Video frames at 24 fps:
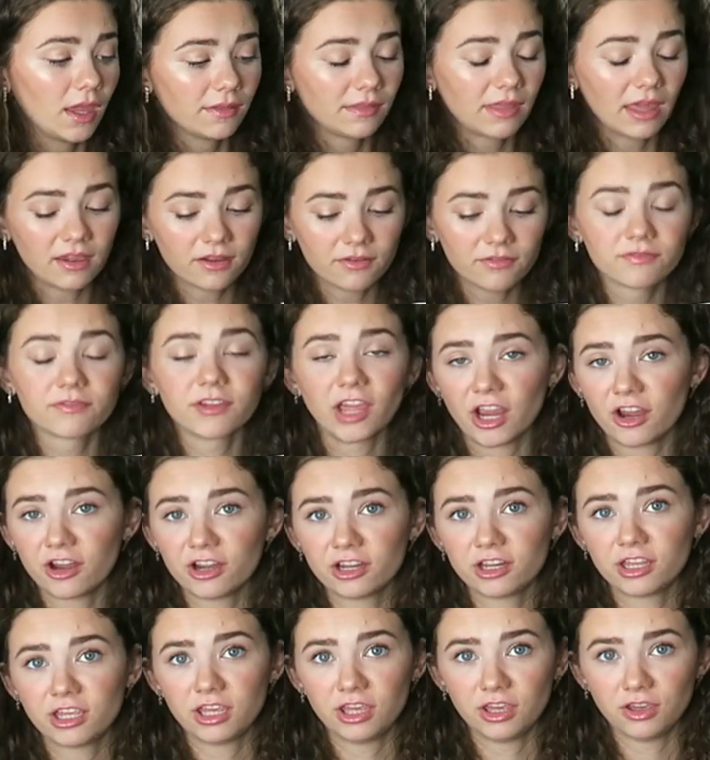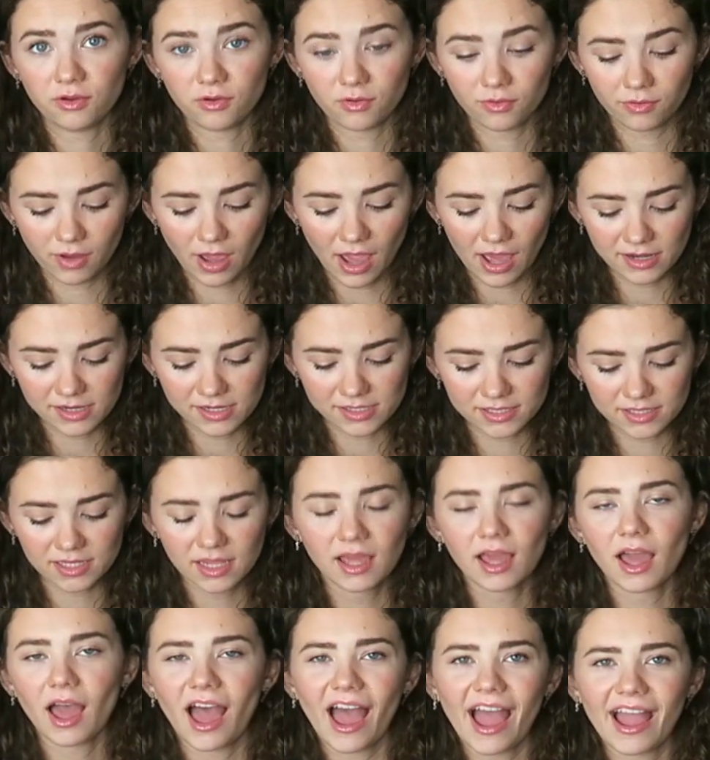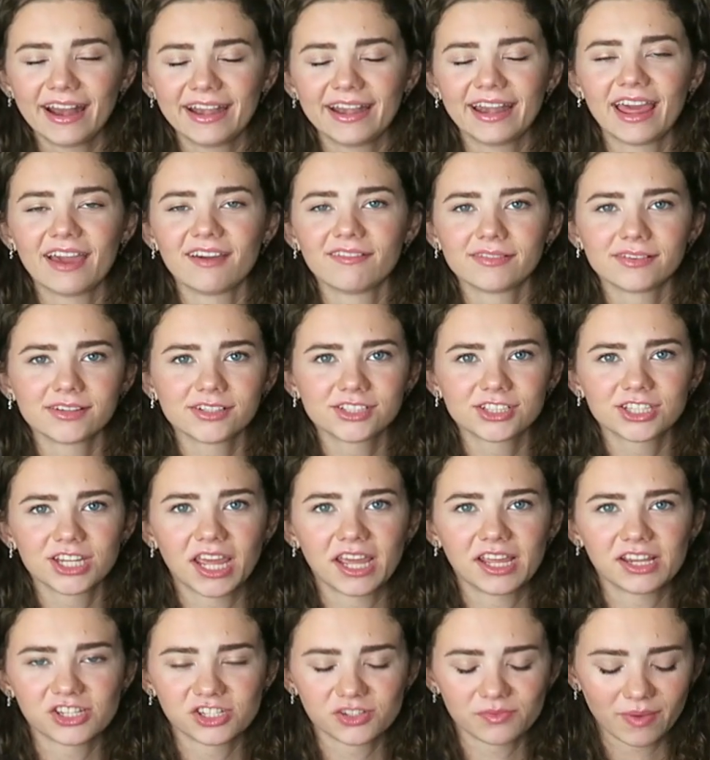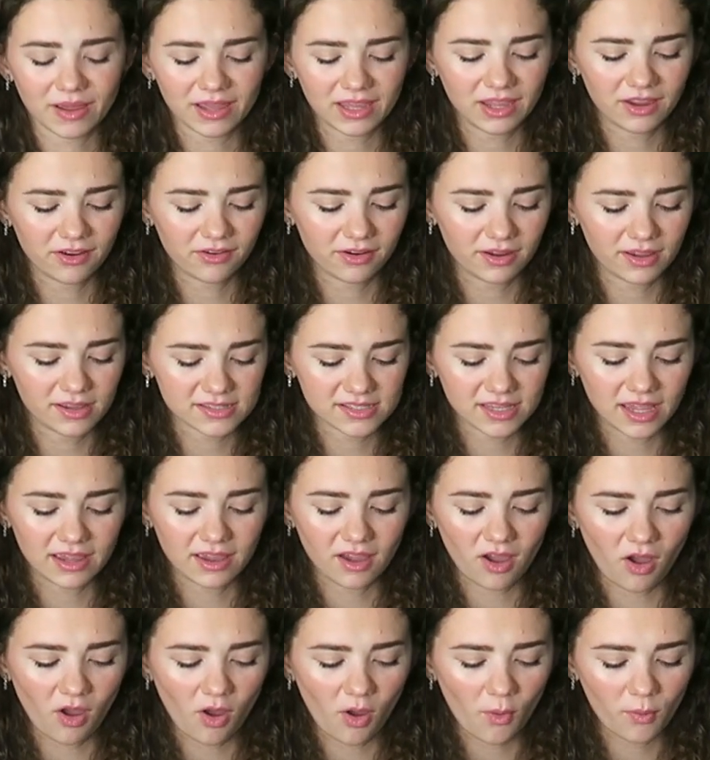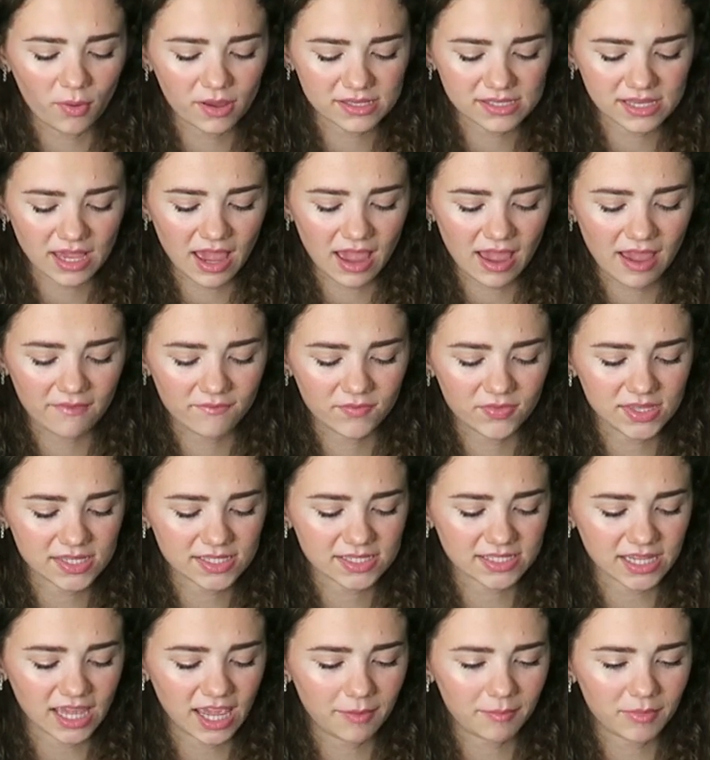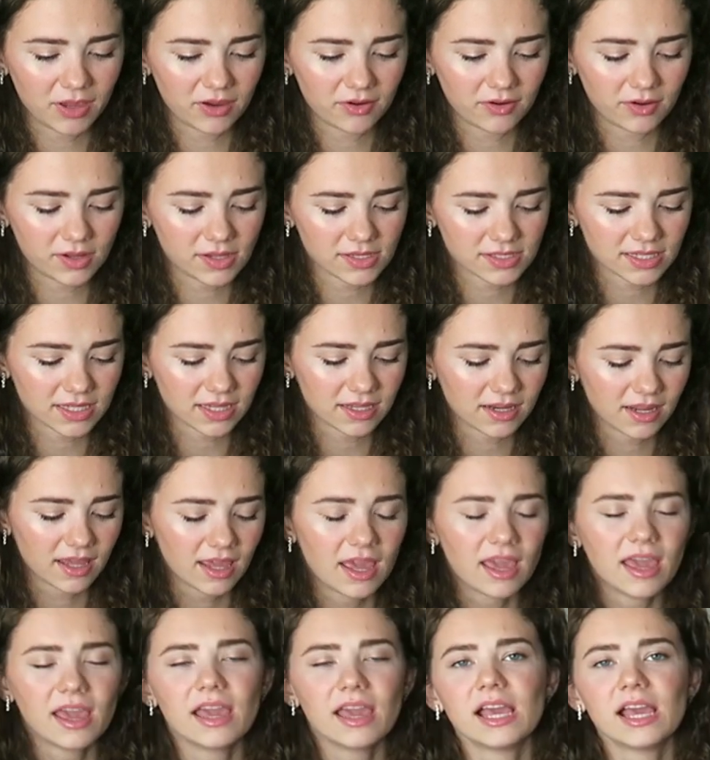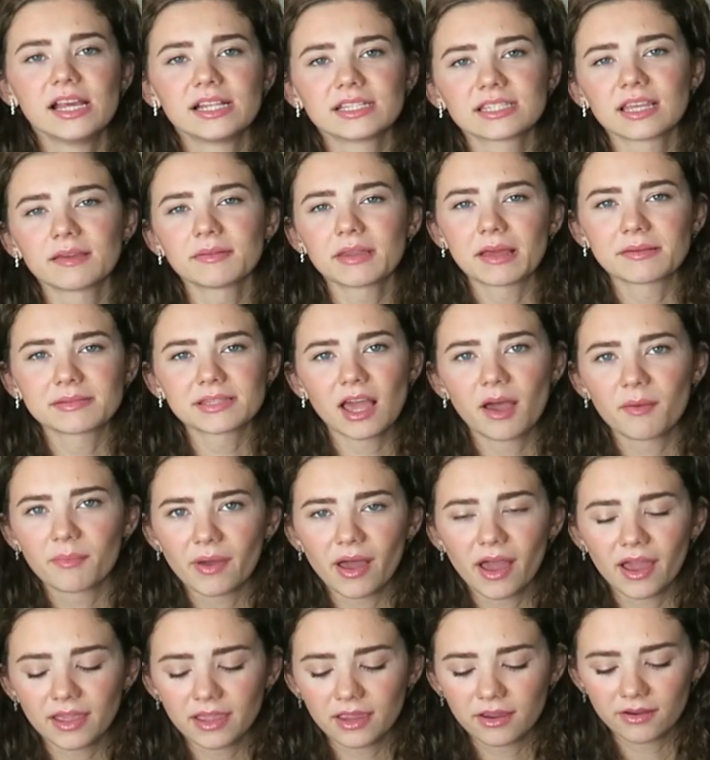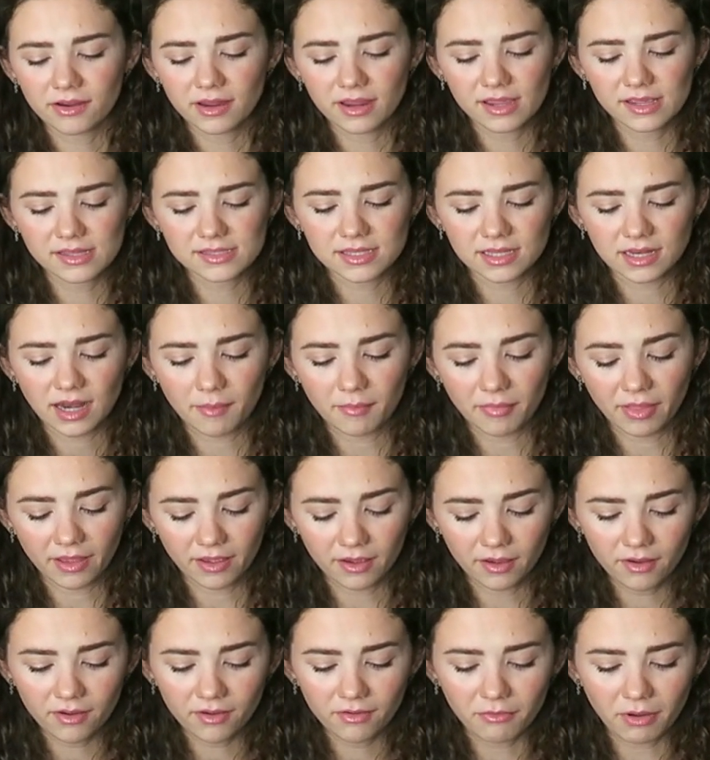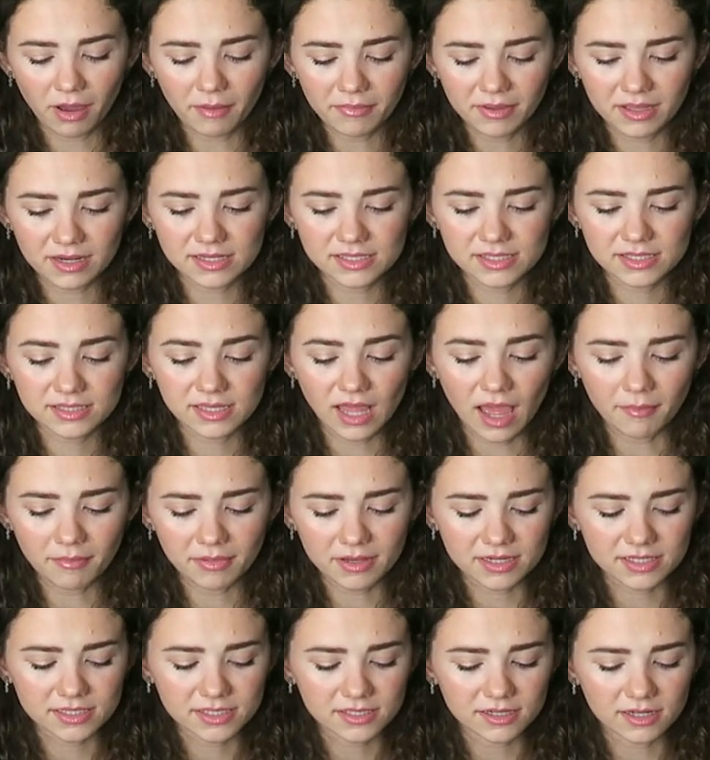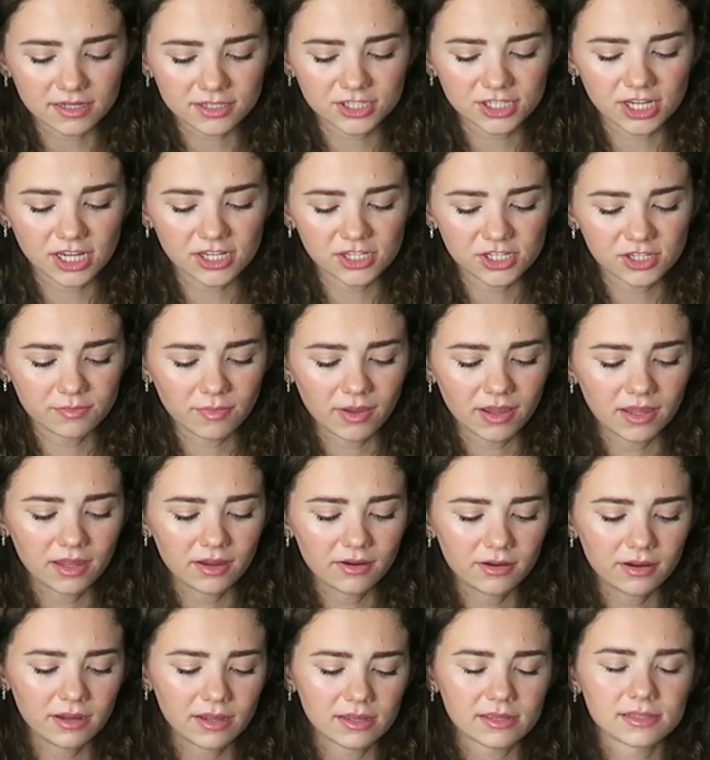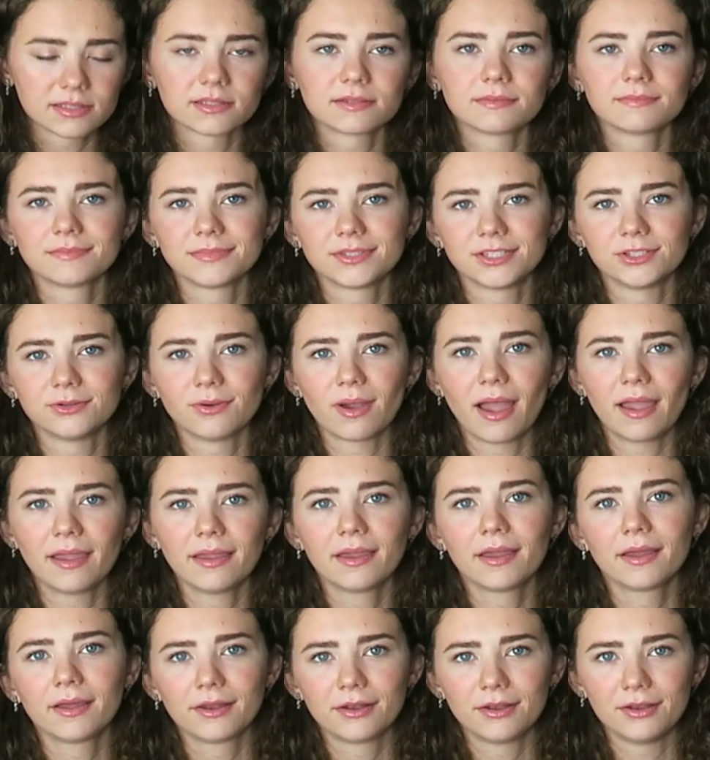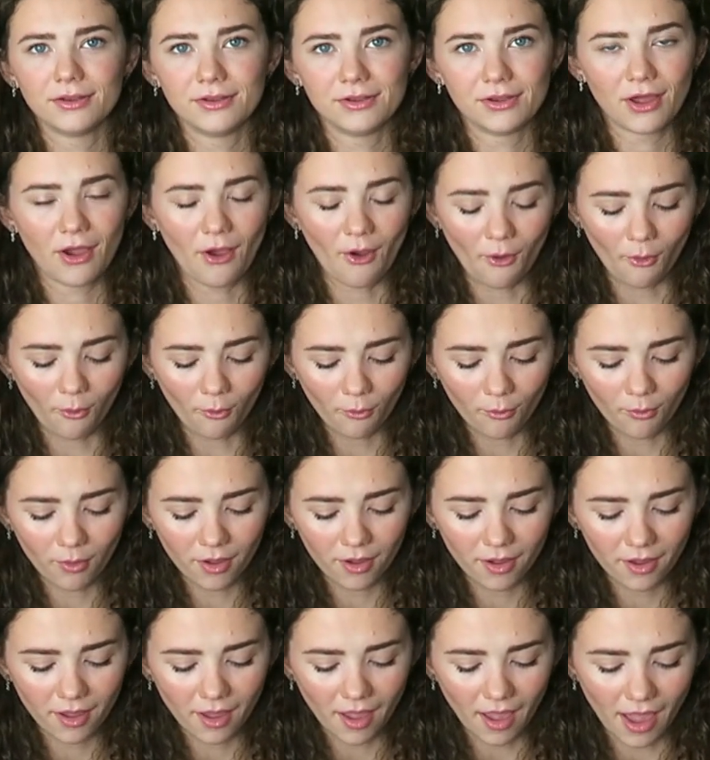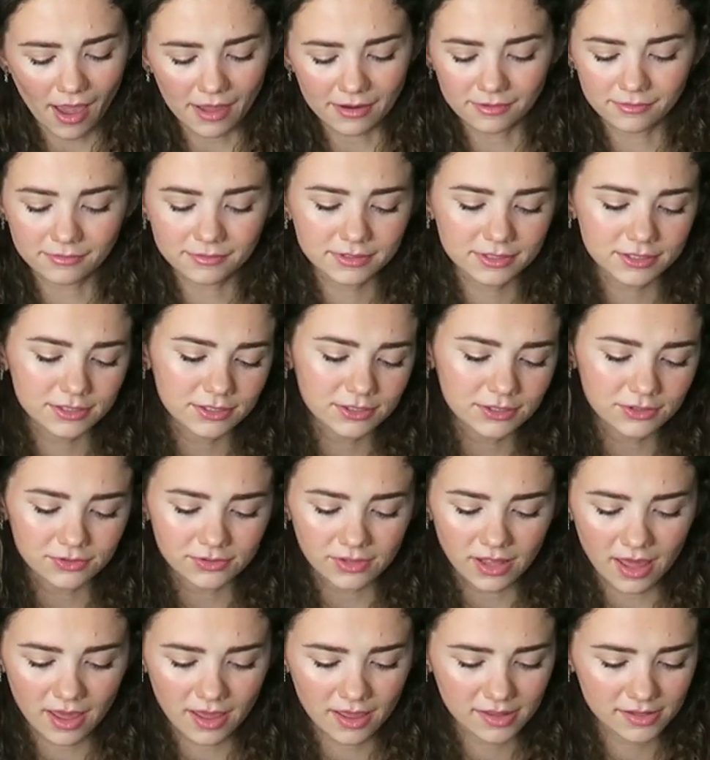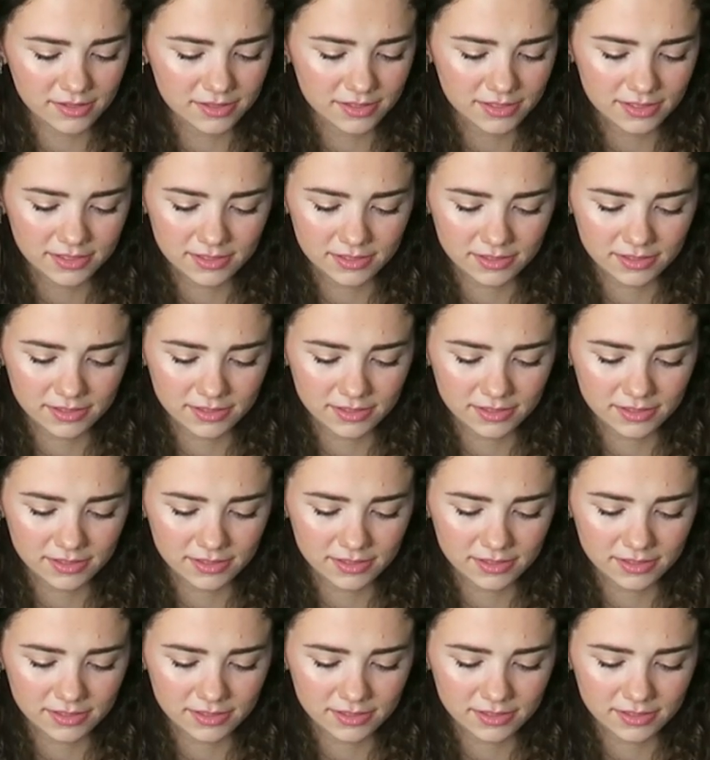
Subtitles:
They are very cute. I never change my earrings. I always have the same earrings in. And sometimes I'll buy earrings and I'm like, oh, I'm gonna start changing my earrings. Do I? No, I don't do that.